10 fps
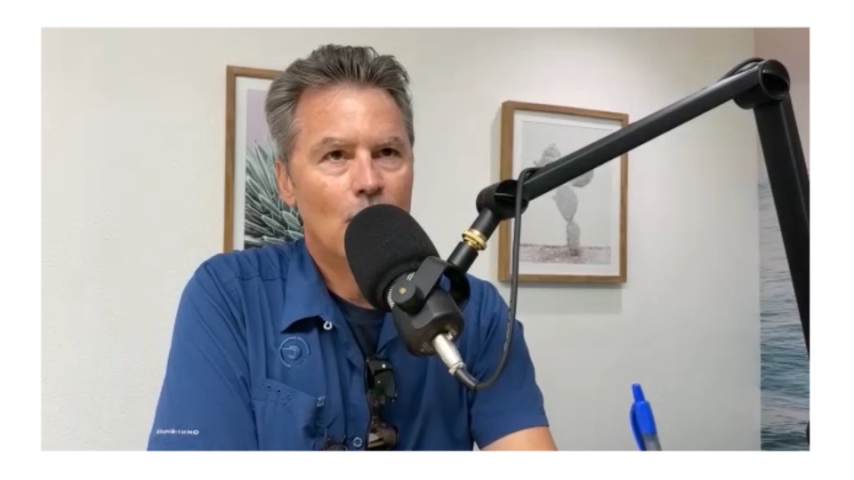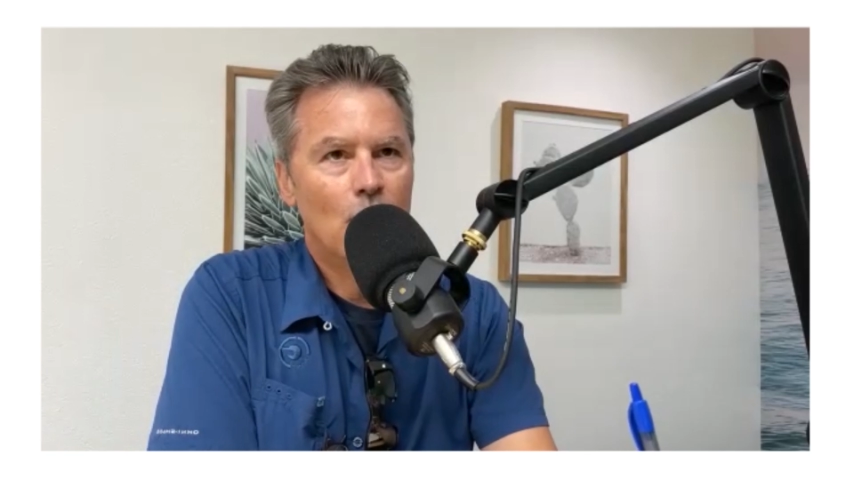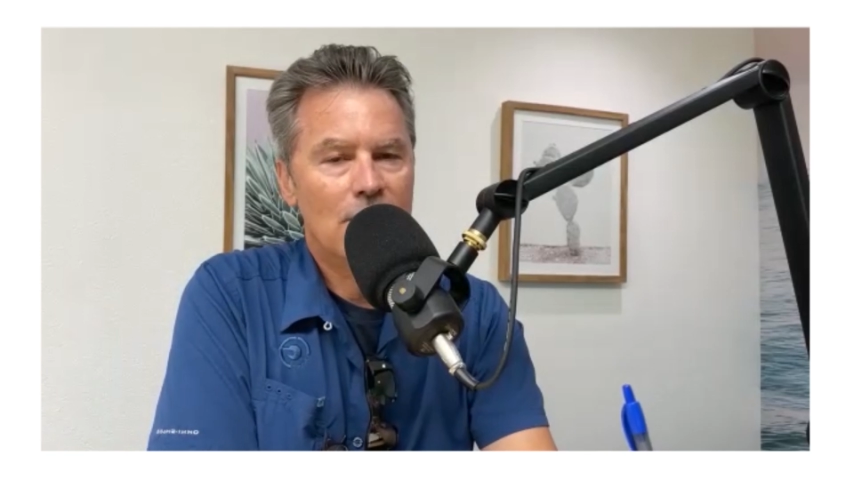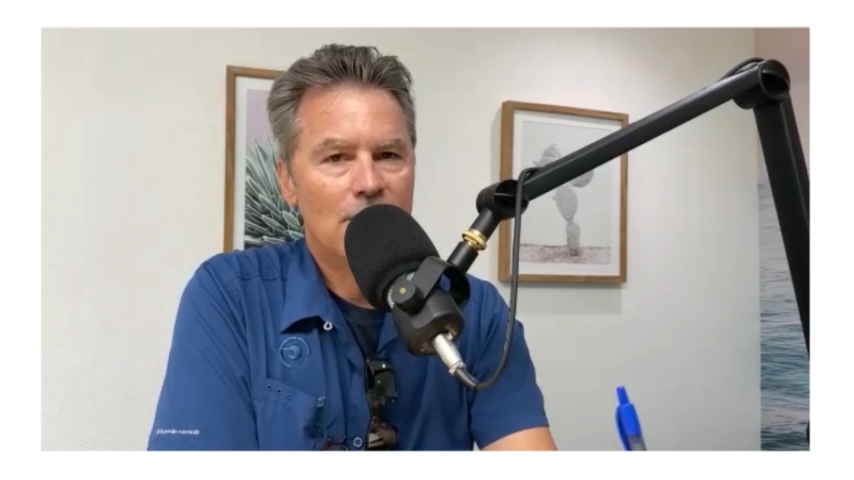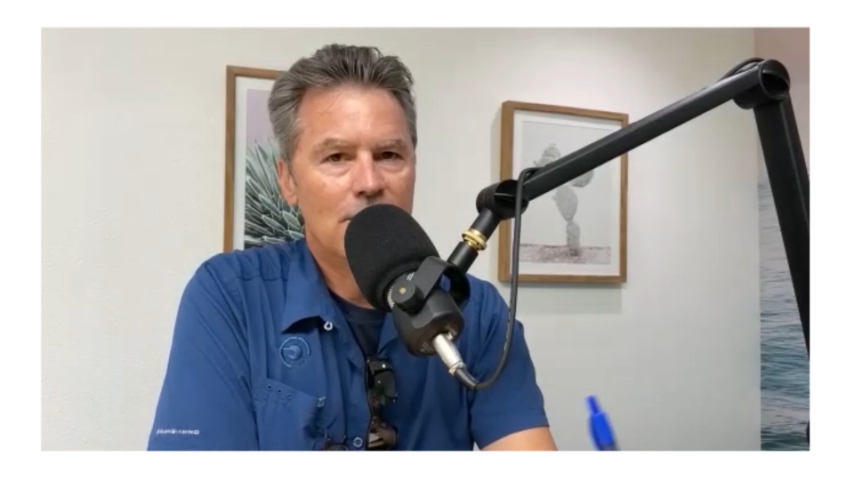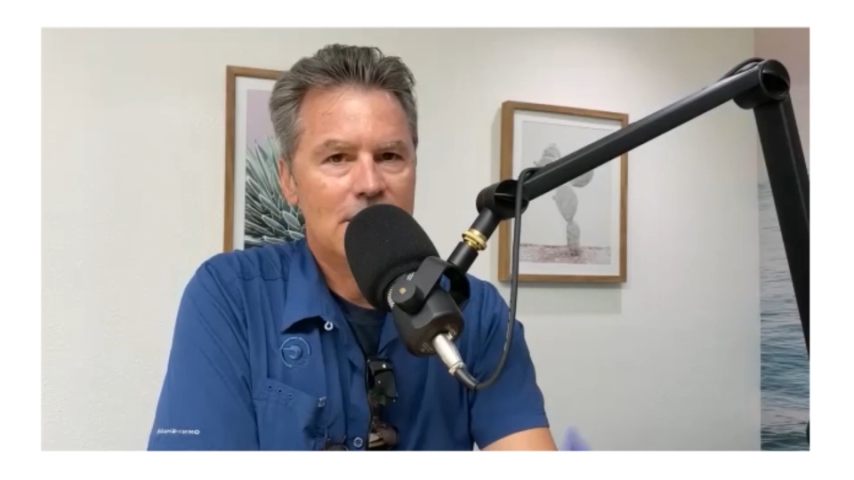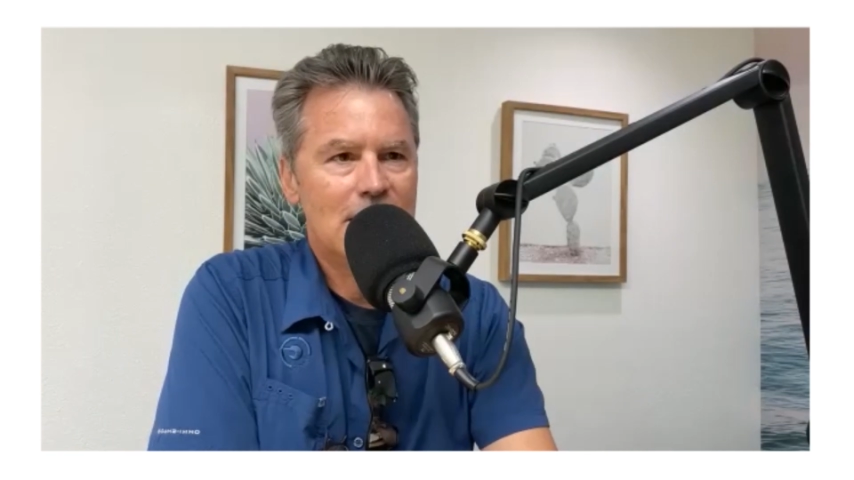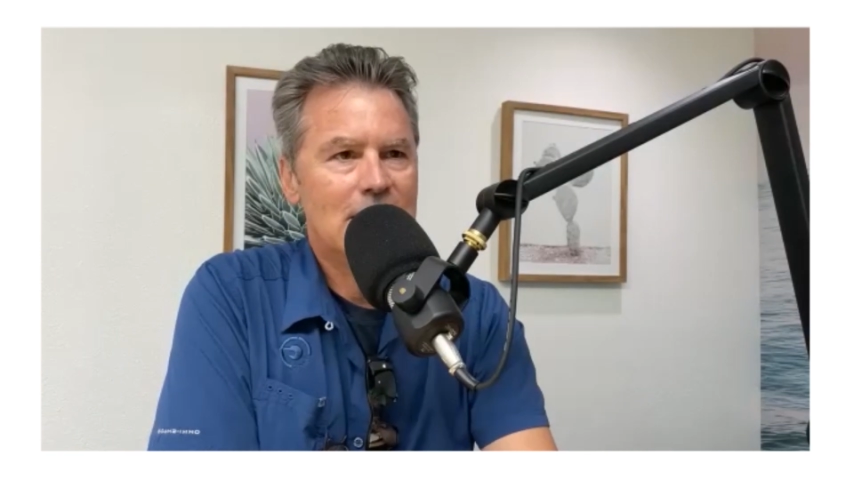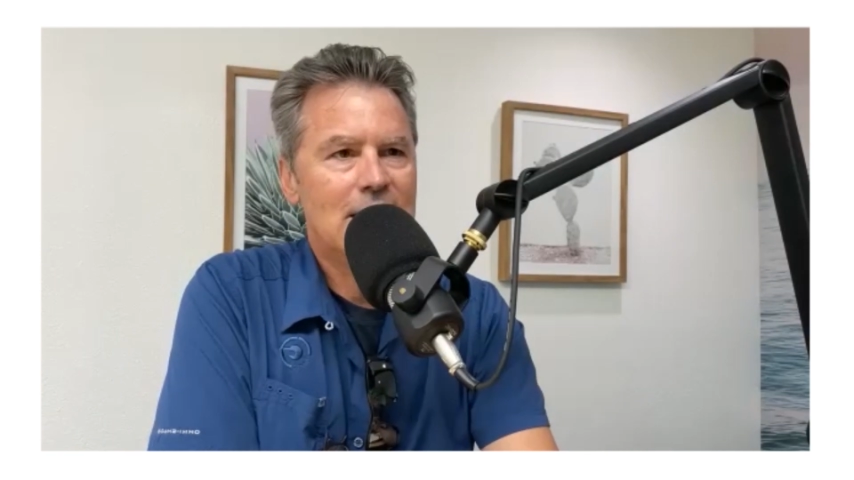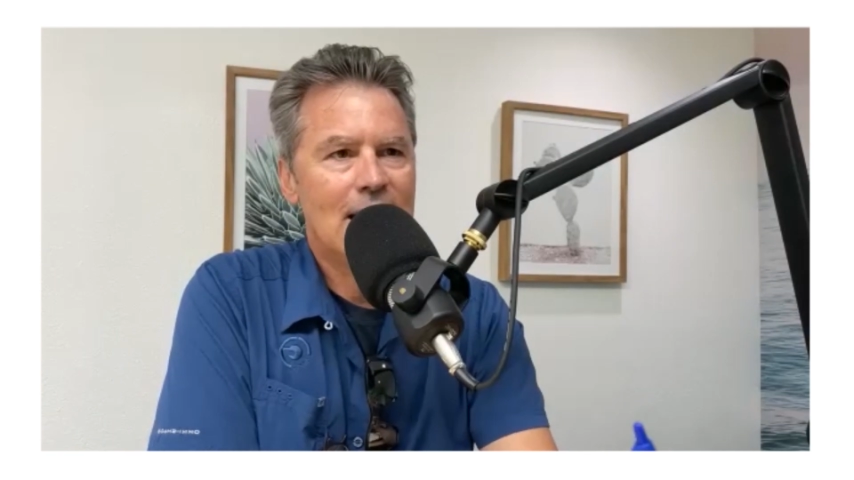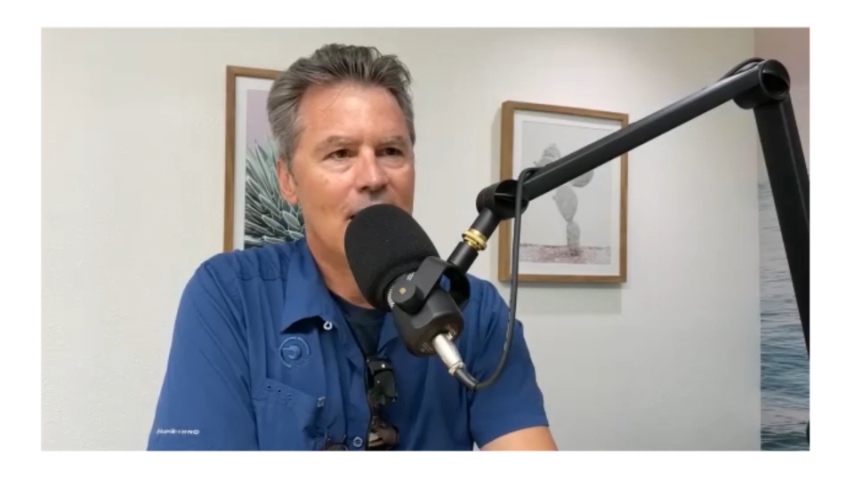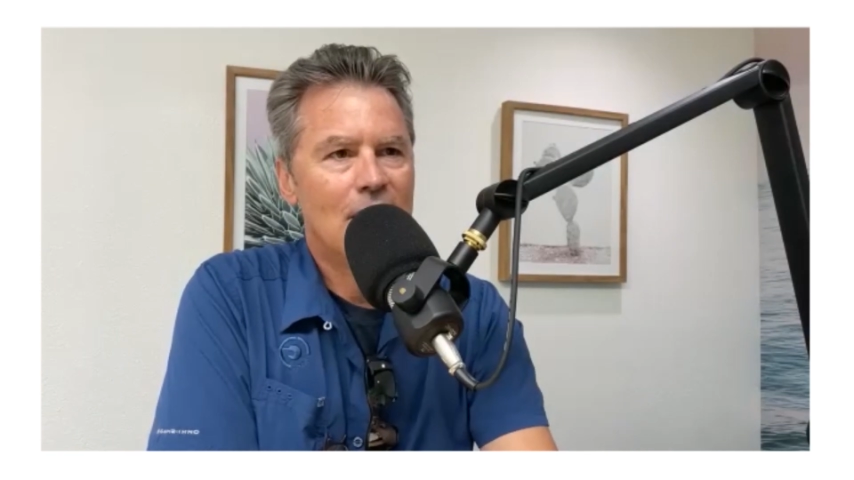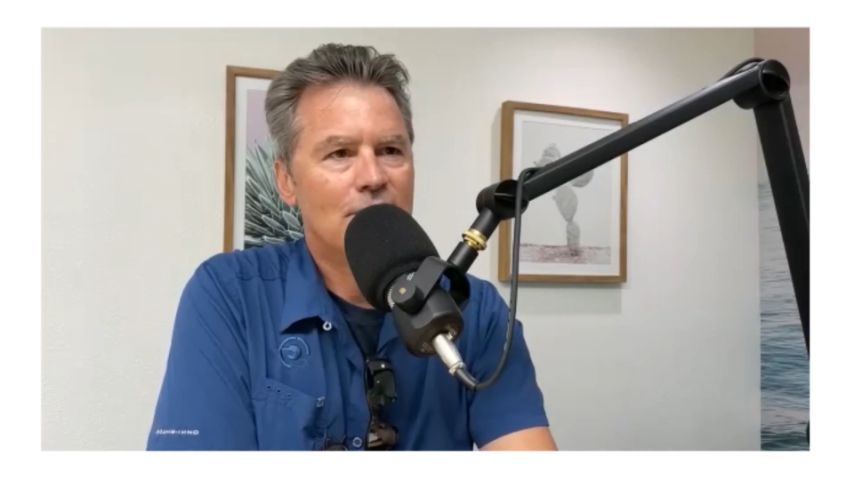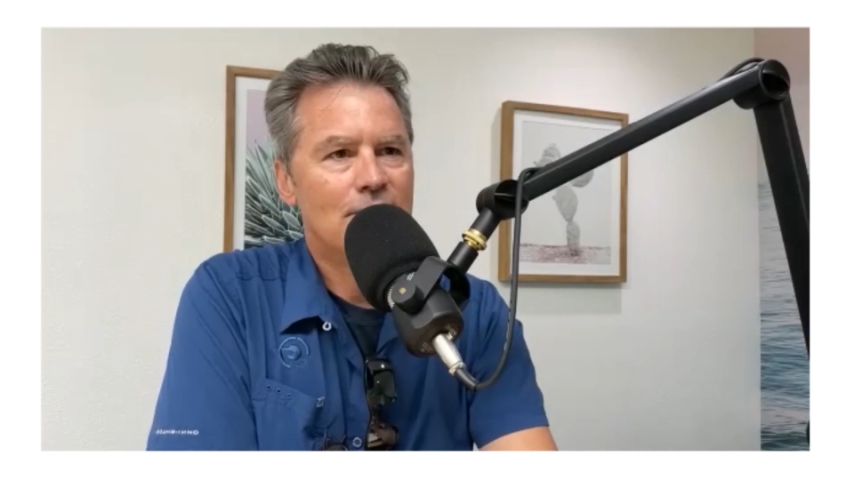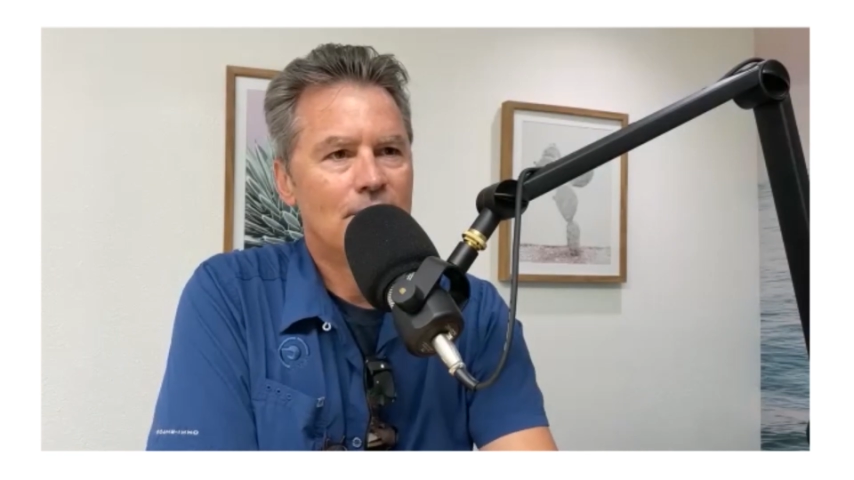with
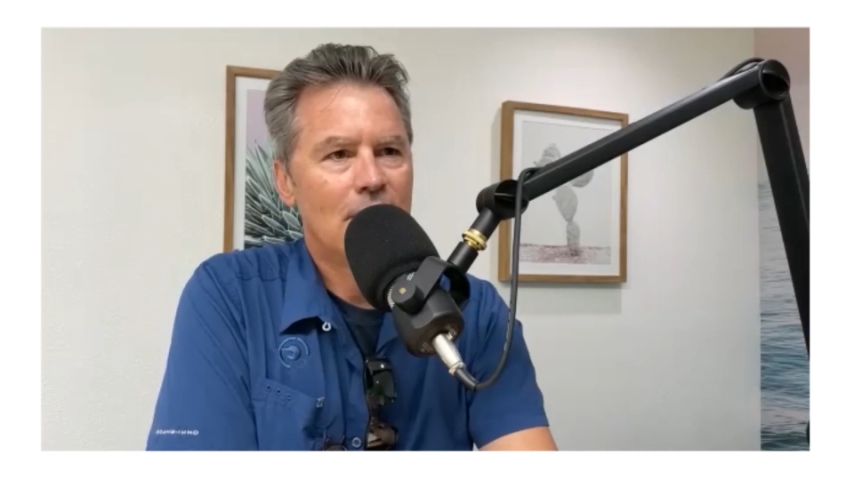DTF.